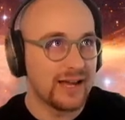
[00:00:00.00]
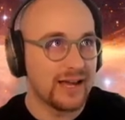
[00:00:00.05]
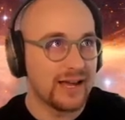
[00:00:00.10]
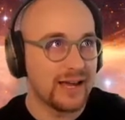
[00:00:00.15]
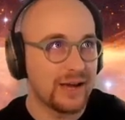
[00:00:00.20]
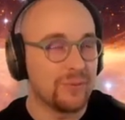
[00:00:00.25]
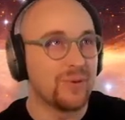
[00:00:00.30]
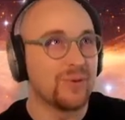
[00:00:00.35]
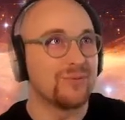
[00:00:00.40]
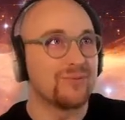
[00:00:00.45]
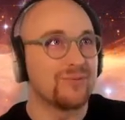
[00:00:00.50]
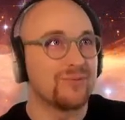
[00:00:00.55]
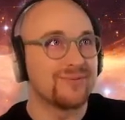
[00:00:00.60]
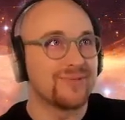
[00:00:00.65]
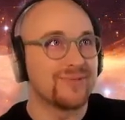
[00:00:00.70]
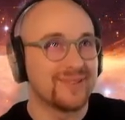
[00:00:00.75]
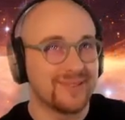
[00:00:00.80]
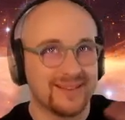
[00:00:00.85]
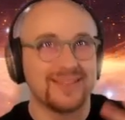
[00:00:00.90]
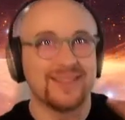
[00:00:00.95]
It will,
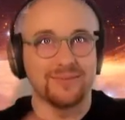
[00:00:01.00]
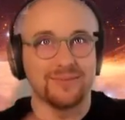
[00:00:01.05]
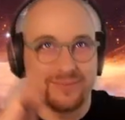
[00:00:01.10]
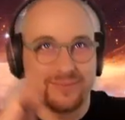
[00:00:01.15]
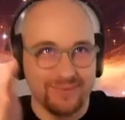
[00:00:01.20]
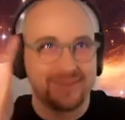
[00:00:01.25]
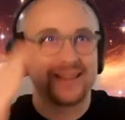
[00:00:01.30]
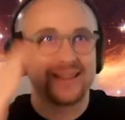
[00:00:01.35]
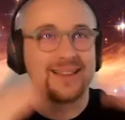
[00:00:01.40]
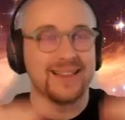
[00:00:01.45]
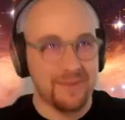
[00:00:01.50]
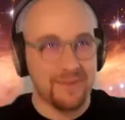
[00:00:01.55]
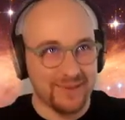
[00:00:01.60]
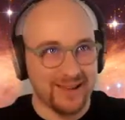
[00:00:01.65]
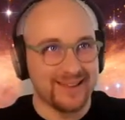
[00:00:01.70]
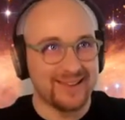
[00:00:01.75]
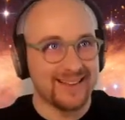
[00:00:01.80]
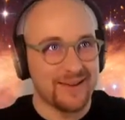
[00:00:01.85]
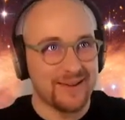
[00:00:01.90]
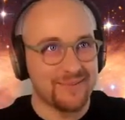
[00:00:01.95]
let
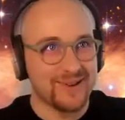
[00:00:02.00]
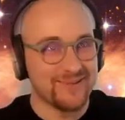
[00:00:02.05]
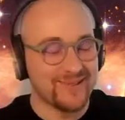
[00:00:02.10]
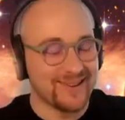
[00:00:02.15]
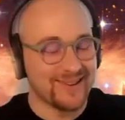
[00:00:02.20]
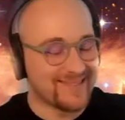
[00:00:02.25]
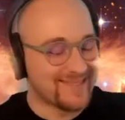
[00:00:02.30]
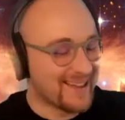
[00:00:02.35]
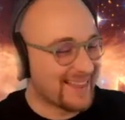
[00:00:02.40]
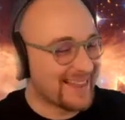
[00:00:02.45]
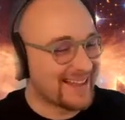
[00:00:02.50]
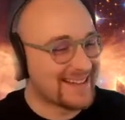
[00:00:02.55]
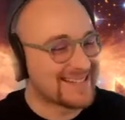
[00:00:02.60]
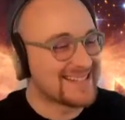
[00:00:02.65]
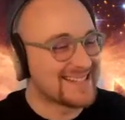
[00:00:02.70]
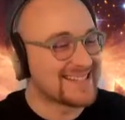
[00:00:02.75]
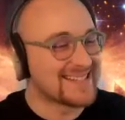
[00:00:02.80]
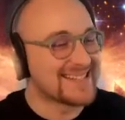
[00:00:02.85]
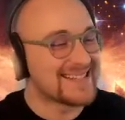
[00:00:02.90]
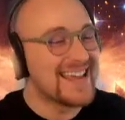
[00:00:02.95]
me restart that
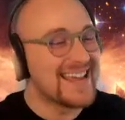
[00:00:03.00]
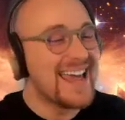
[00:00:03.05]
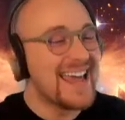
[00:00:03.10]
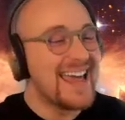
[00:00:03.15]
sentence.